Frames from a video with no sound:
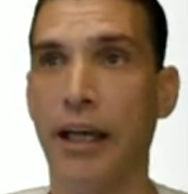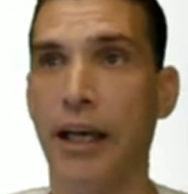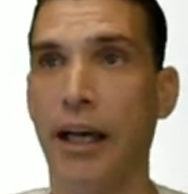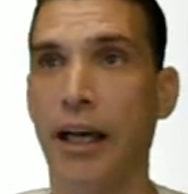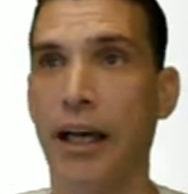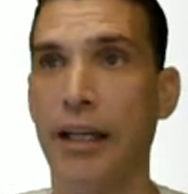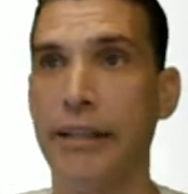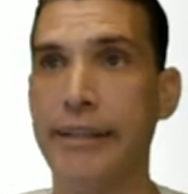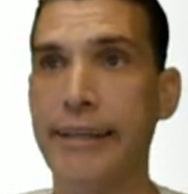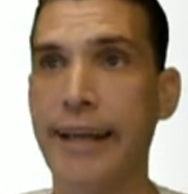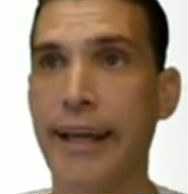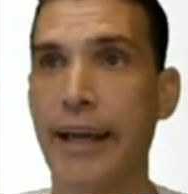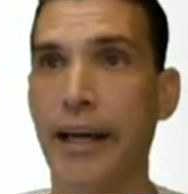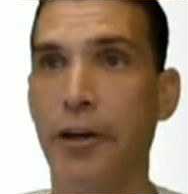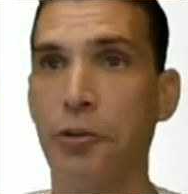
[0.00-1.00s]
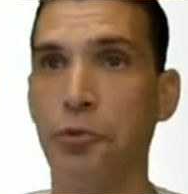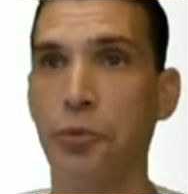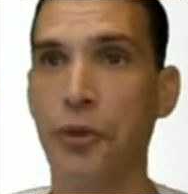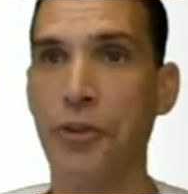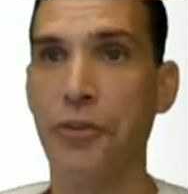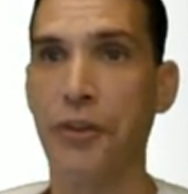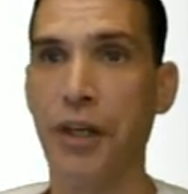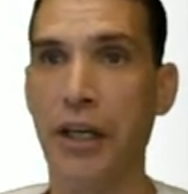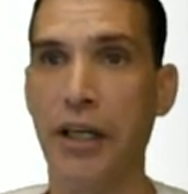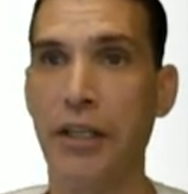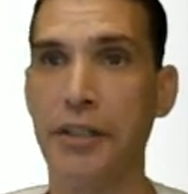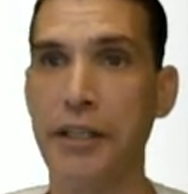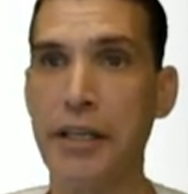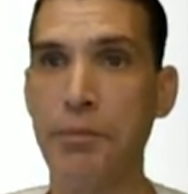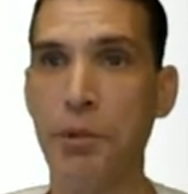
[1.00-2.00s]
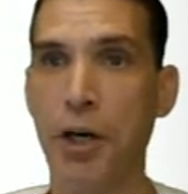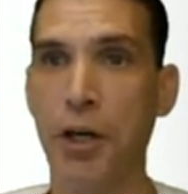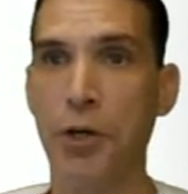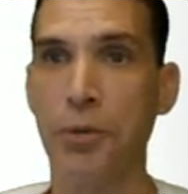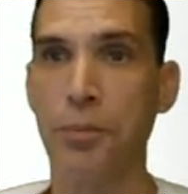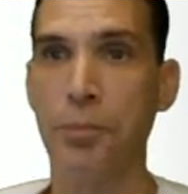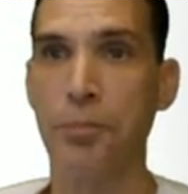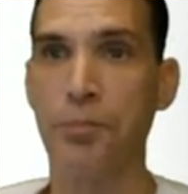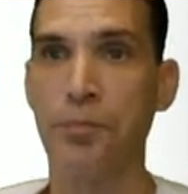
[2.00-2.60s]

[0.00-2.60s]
Uh, now with uh, Nemo,